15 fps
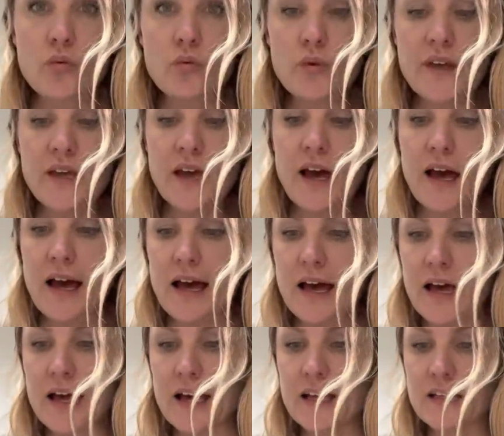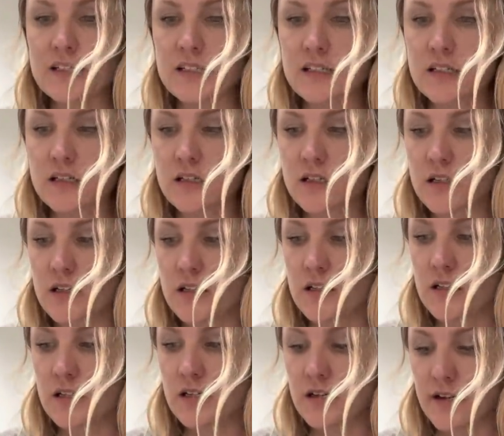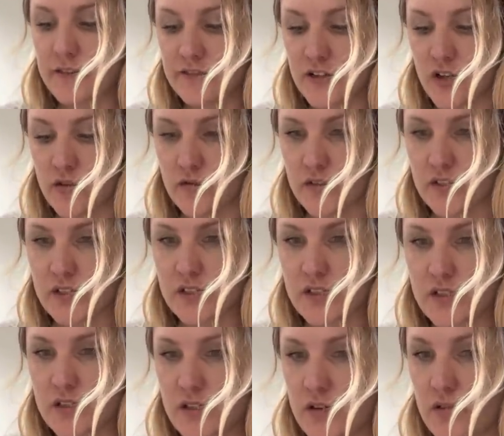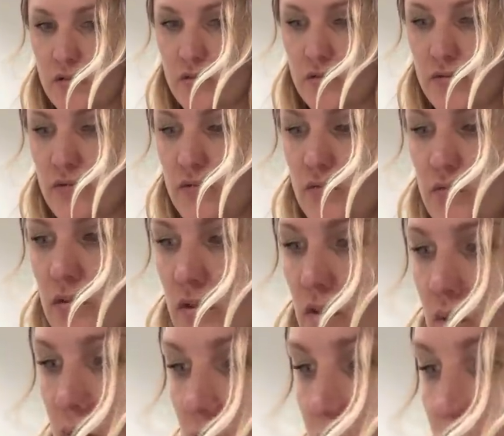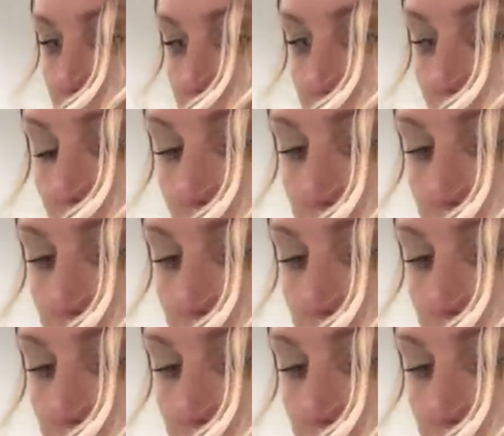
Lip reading: We had leftovers. So a while